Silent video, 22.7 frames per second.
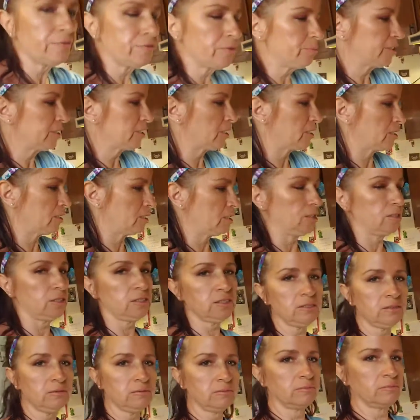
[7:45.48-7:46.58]
beginning,
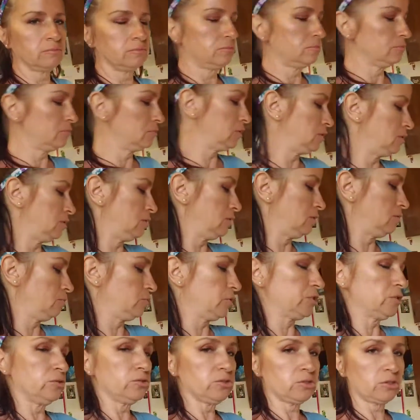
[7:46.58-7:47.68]
and then when
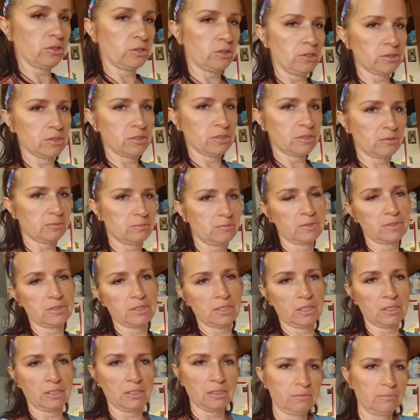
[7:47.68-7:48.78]
you start
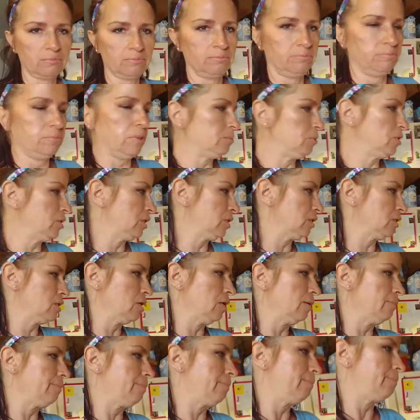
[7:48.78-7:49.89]
seeing bubbling
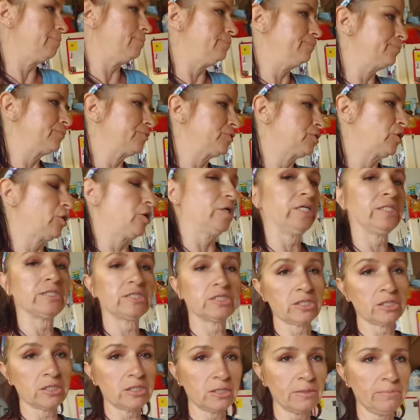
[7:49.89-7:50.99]
up, turn it
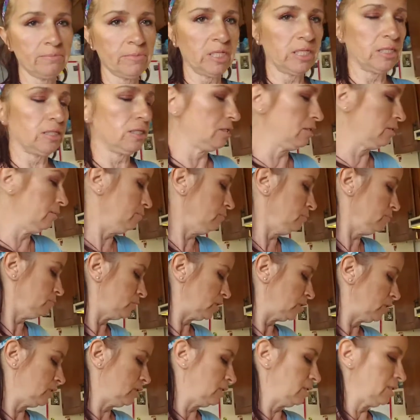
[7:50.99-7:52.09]
just to medium.
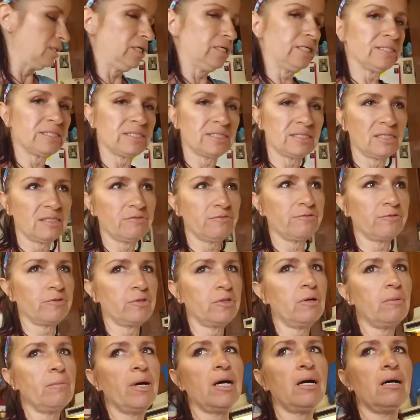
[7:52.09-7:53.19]
Let it sit for
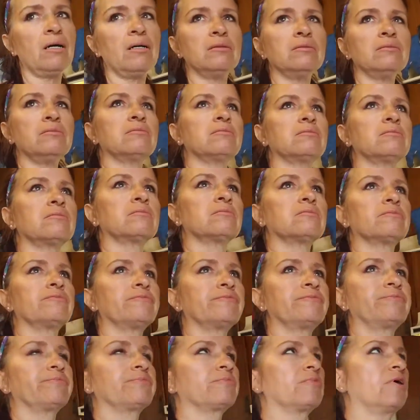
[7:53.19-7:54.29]
about,
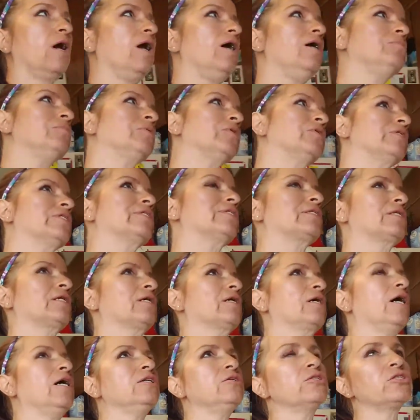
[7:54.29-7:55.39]
I'm going to say,
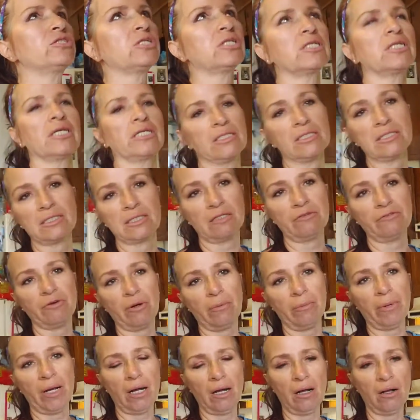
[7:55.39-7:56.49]
I usually let it sit for
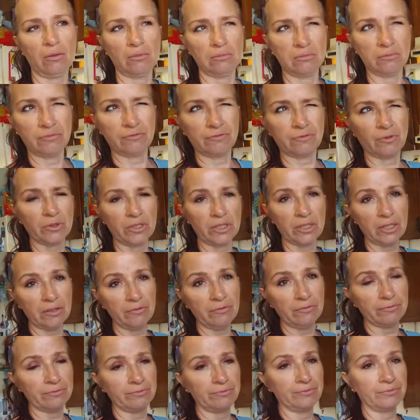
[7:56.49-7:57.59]
about 40
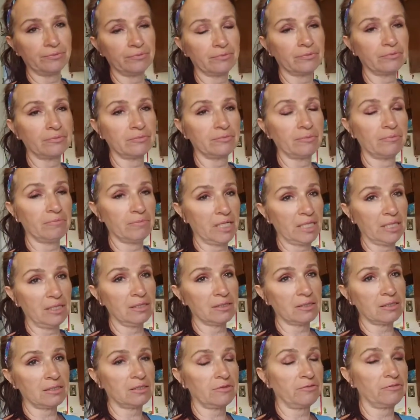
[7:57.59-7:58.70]

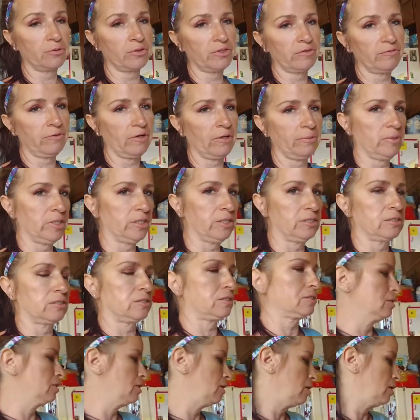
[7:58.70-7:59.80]
minutes to 45 minutes
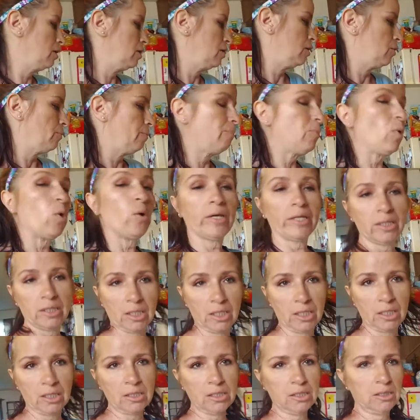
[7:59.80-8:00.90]
boiling.